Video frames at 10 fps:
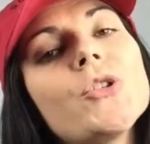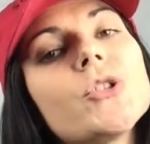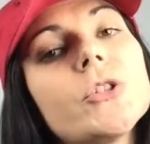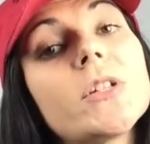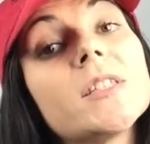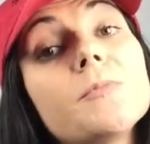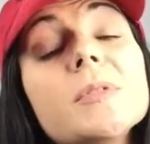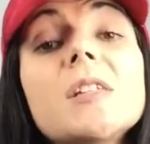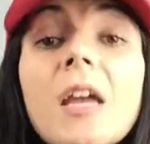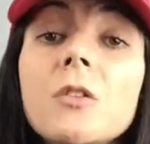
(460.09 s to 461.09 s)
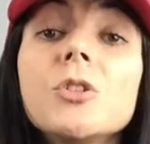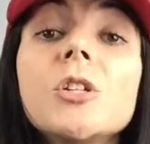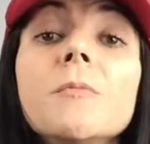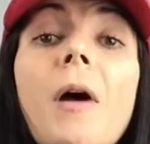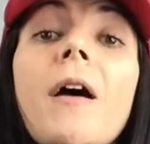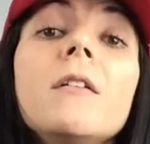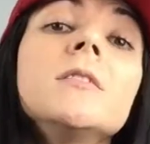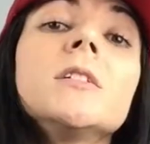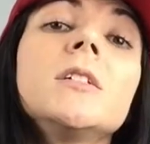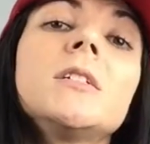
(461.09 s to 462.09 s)
to look at the potato chip aisle,
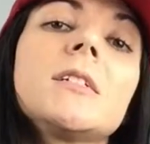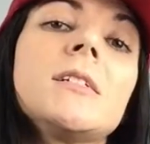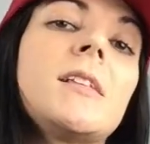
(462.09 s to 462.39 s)
because